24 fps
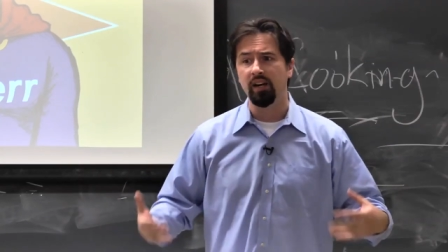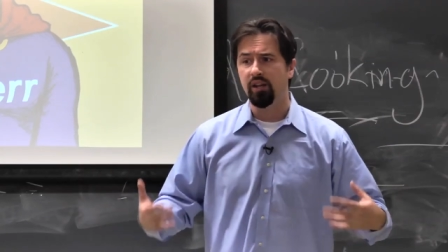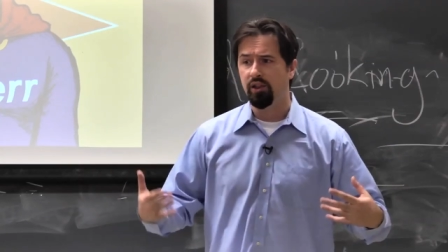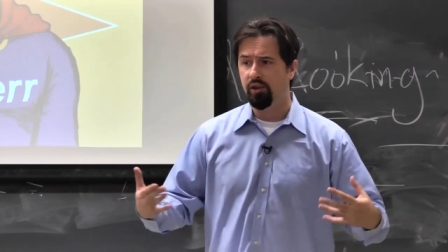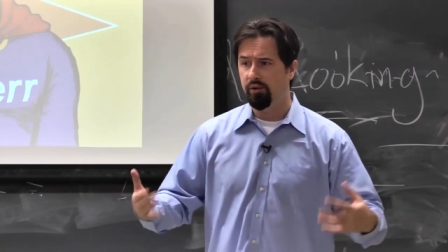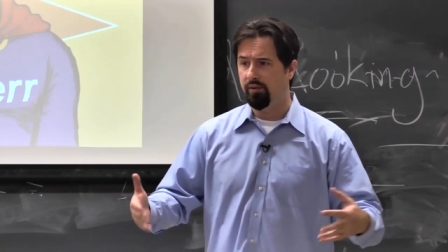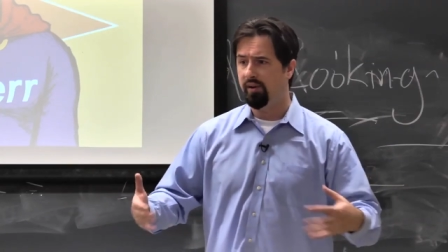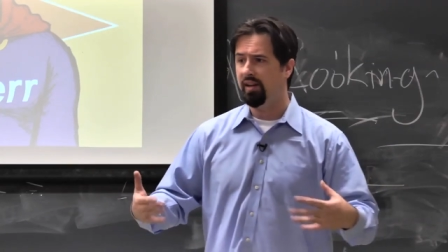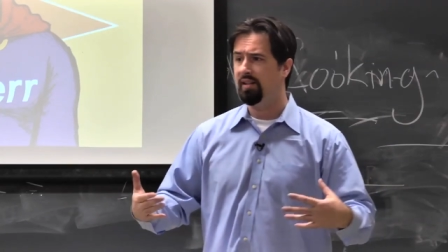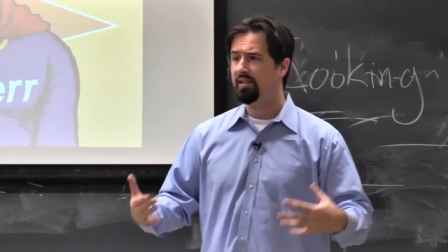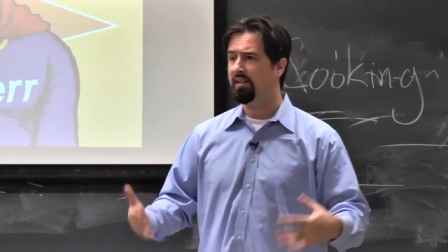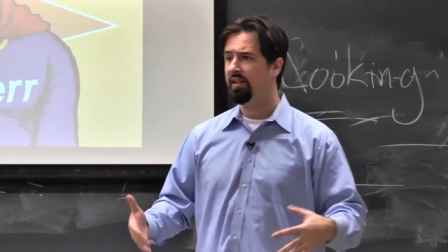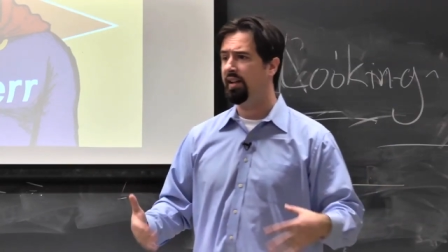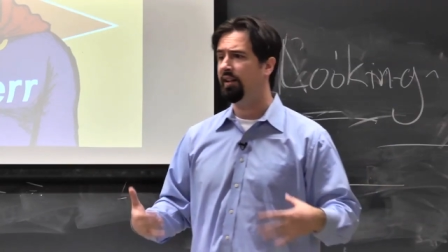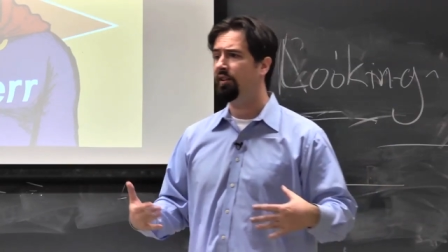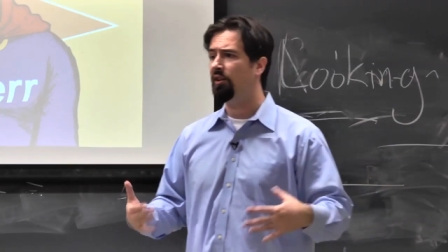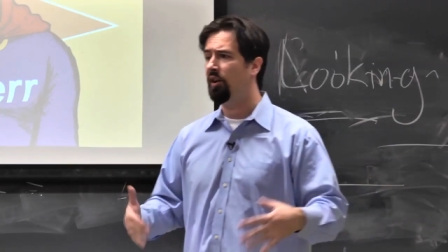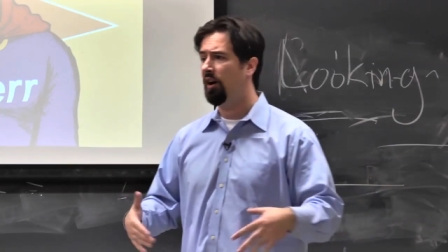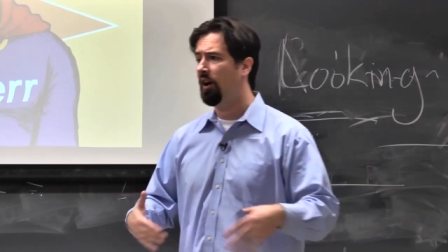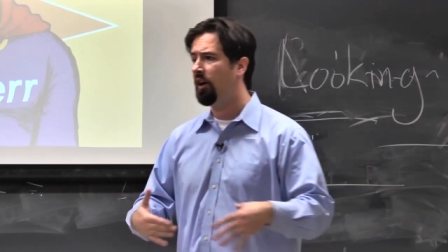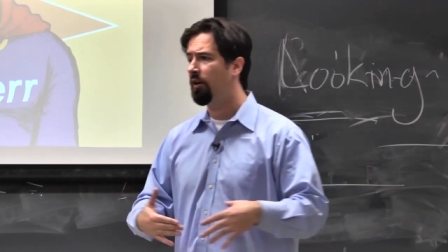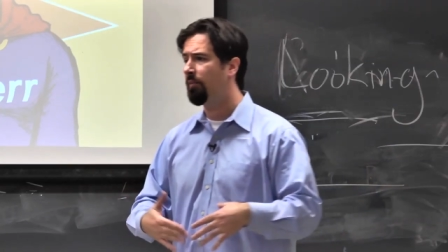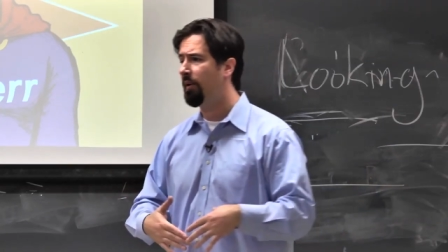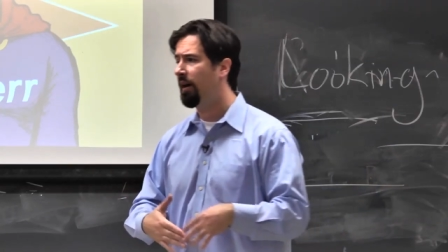The reason they
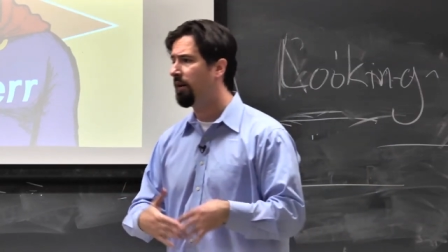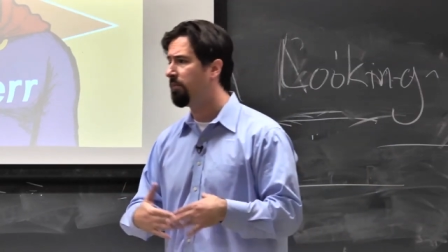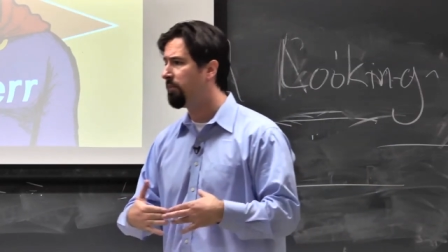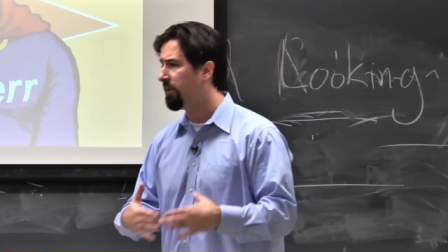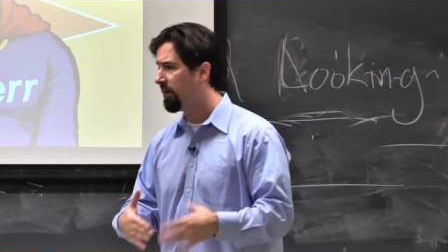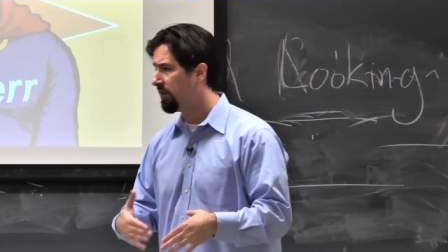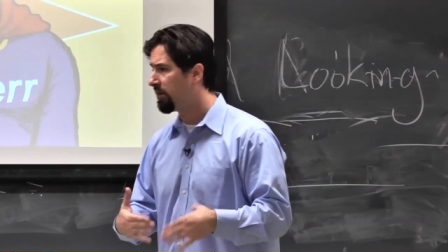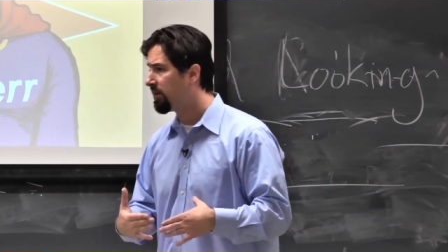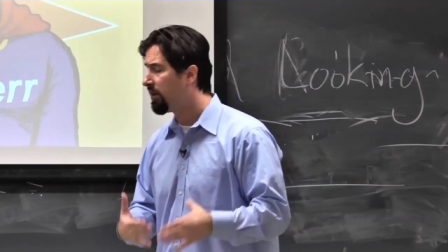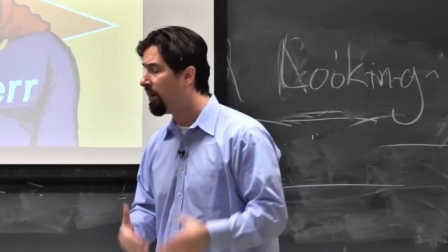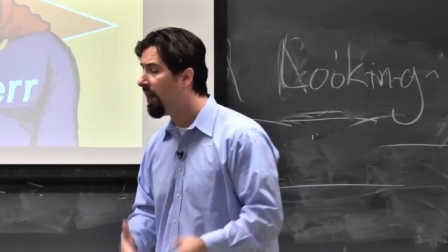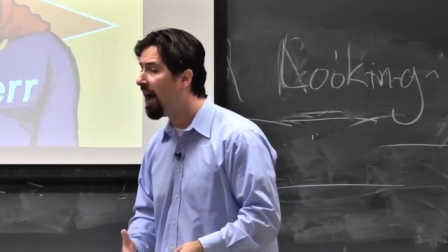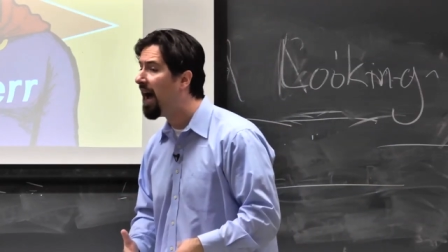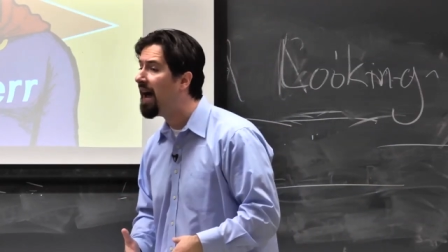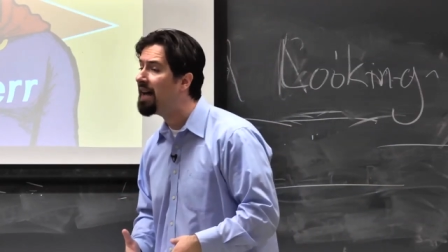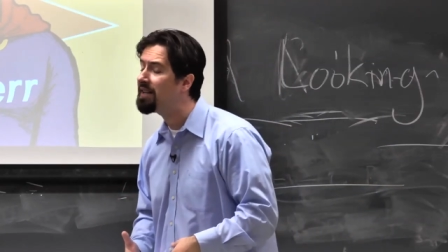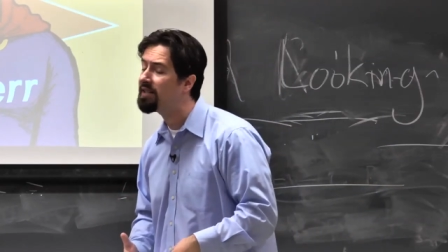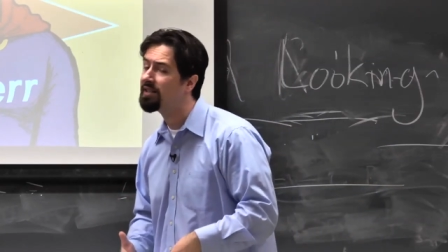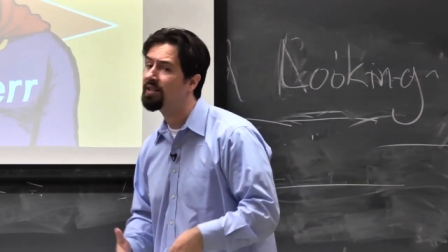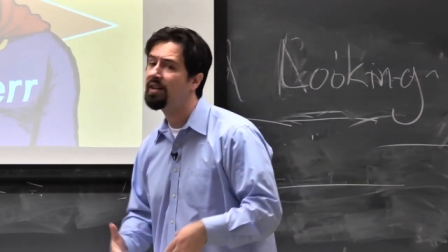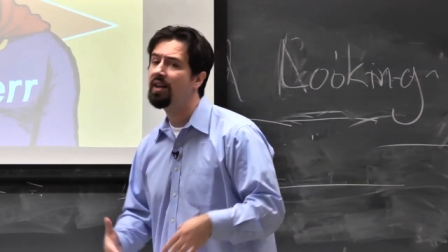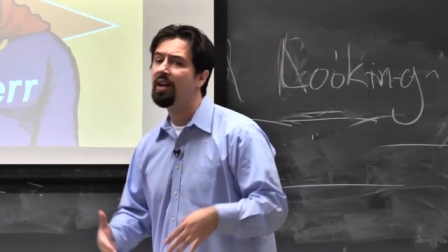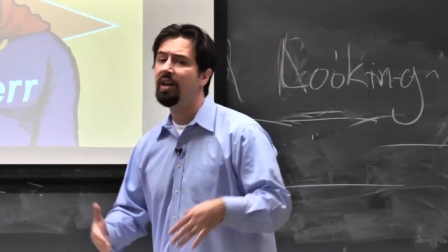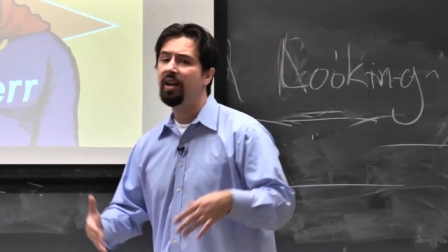talk about middle
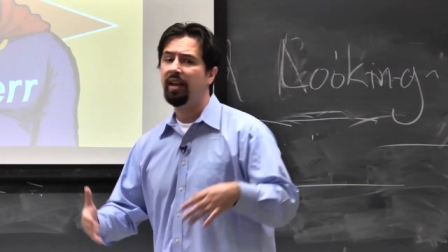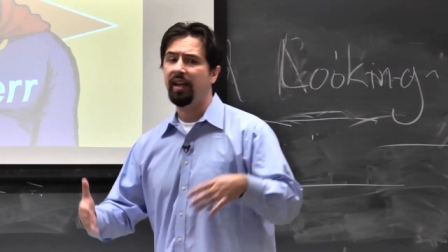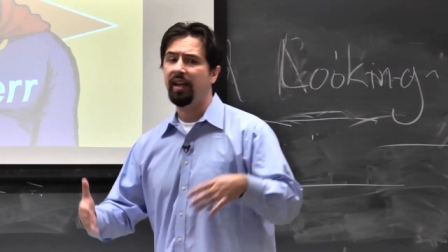class